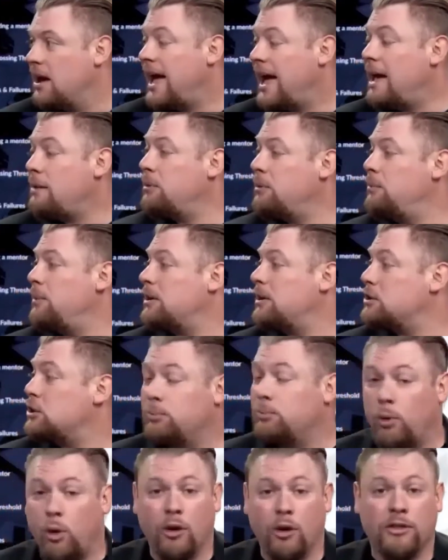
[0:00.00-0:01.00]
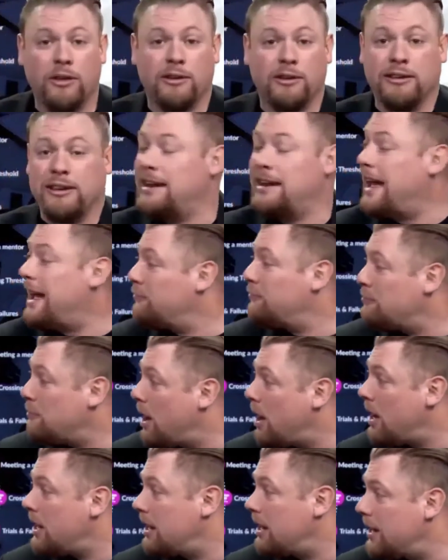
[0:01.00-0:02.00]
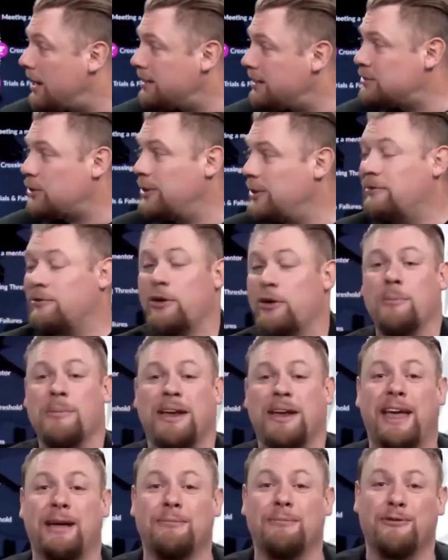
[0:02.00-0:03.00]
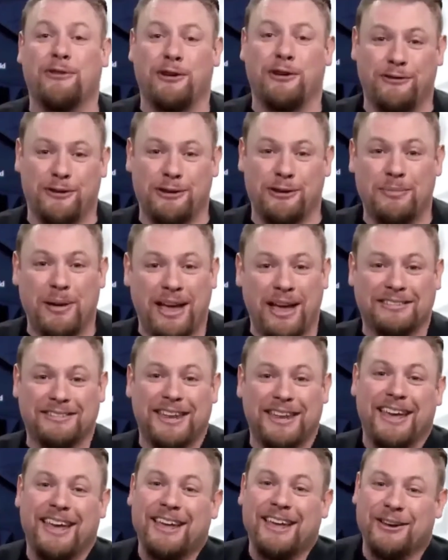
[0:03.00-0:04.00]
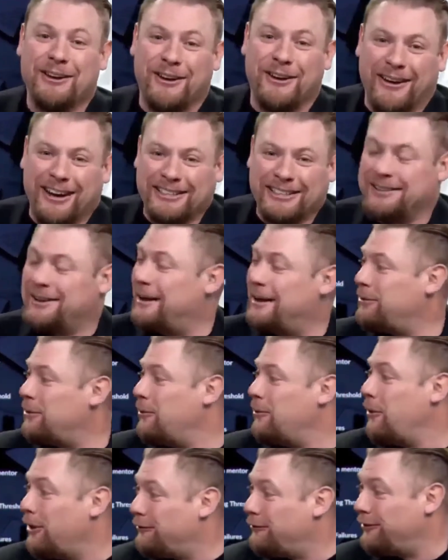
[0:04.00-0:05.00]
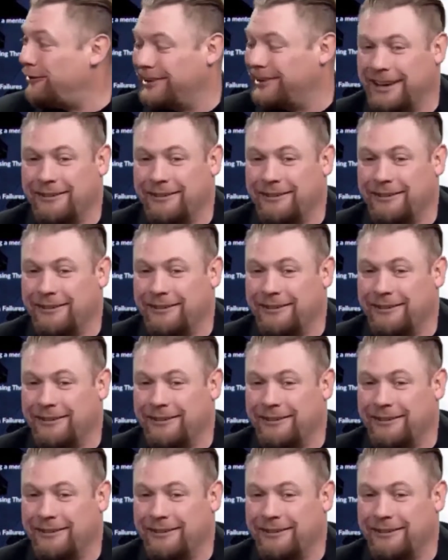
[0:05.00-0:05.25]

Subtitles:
I happened to pick a sport that didn't have money in it. So even though it became the very, very best, I still have to work for a